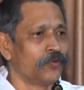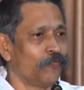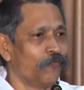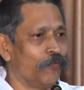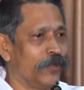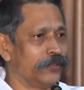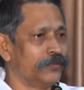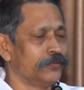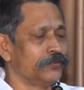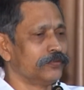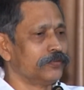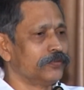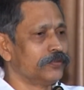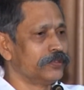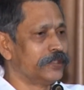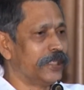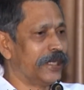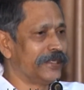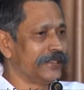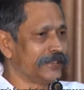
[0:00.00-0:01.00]
when
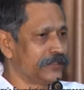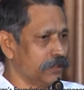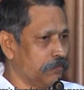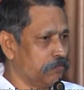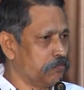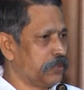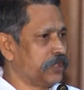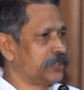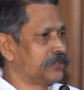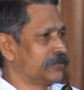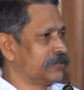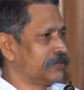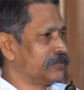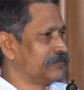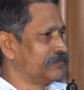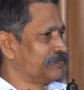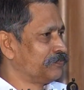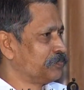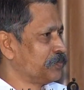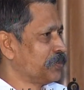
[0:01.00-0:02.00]
there is a myth,
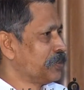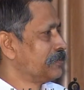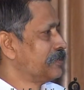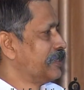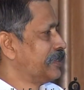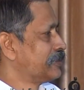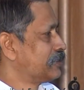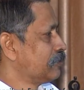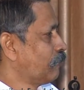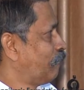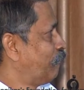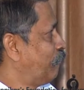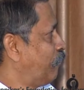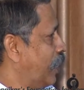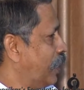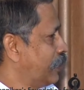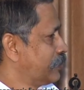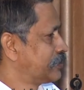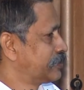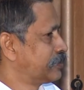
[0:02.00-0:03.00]
there is a
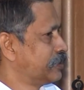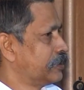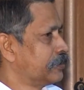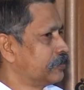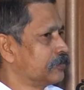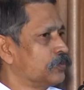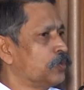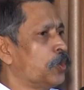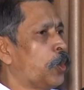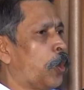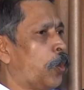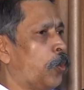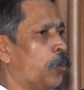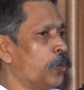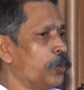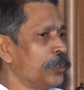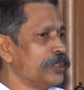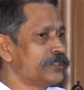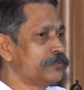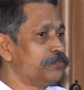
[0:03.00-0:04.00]
false thing.
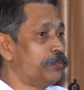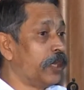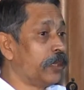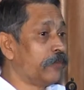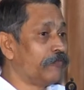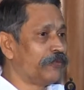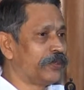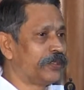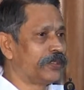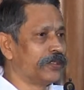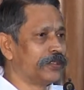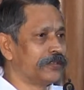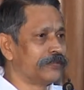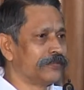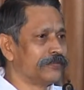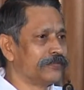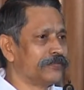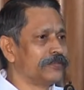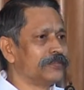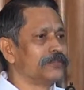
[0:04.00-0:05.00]
Who is benefited?
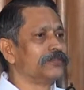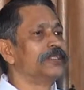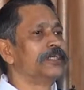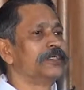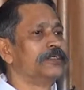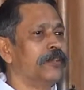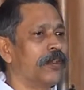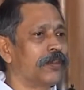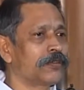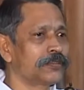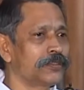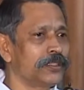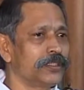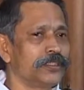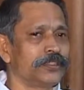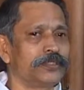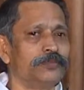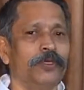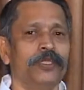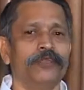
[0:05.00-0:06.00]
The doctor
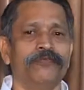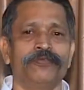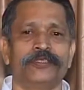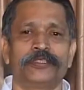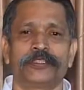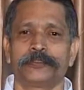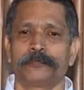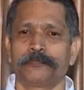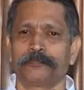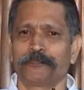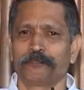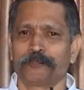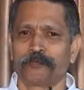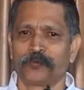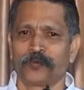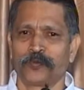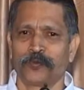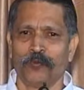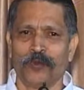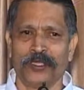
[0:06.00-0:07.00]
is benefited.
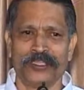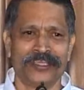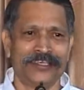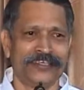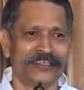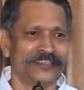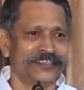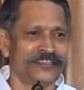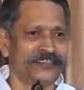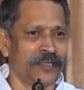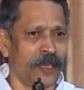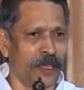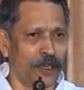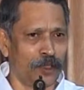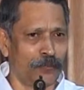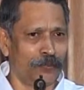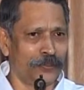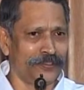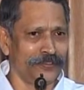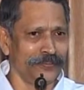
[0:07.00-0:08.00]
Whether it is in
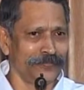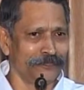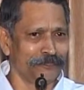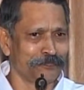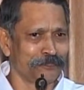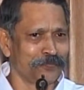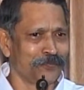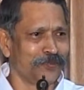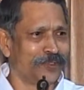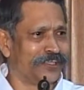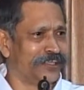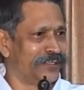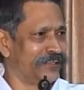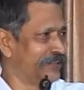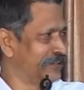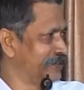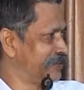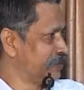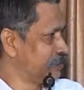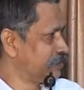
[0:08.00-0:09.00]
allopathy, whether
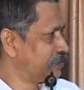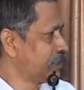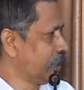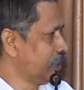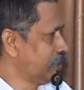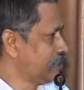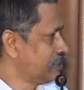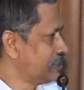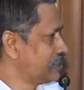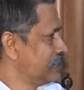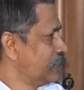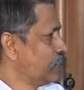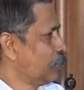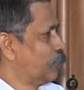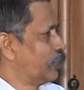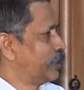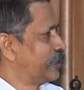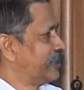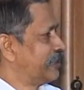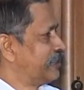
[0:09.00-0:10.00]
it is in science,
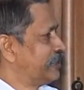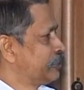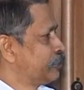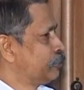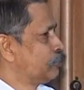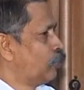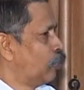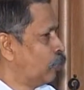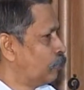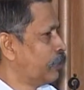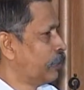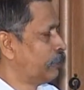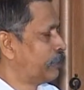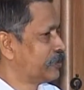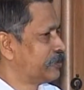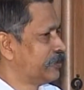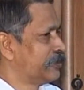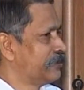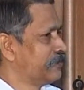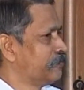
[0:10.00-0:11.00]
whether it is in
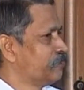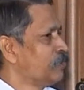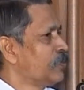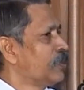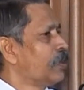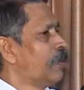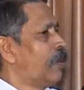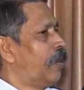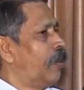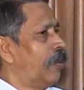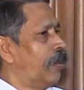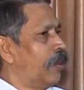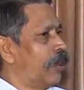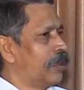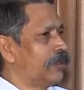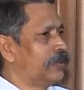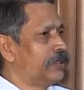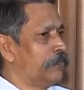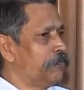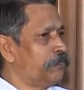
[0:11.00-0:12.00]
homeopathy,
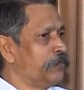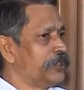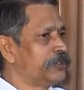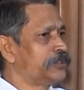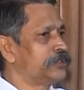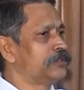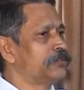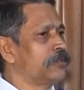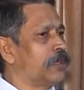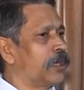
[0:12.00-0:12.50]
all the myths